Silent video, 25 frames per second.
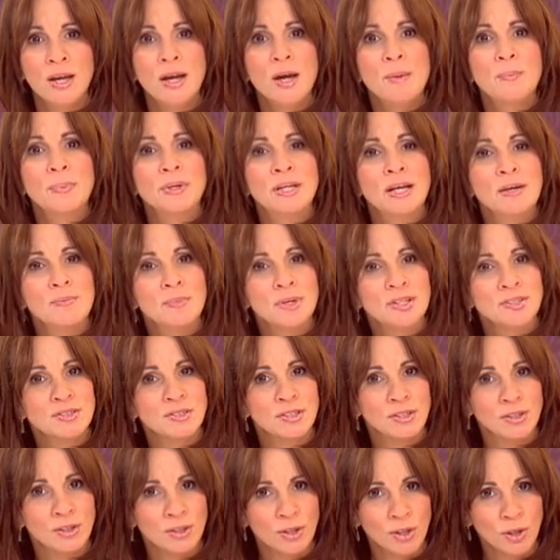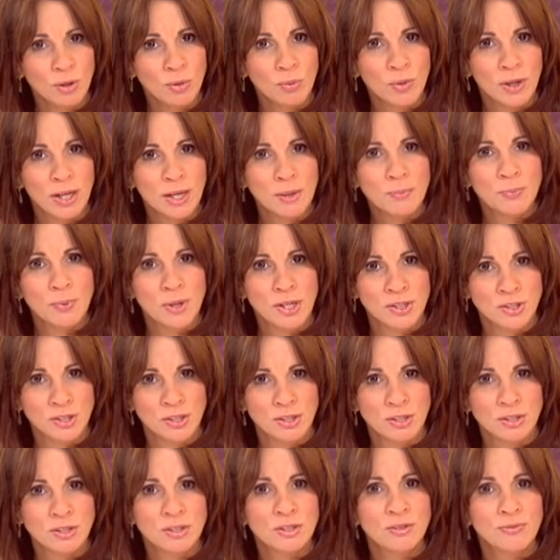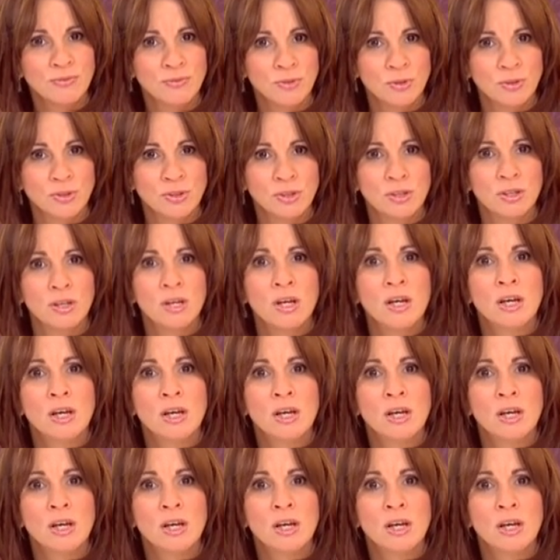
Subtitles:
But I must in no way prejudice the future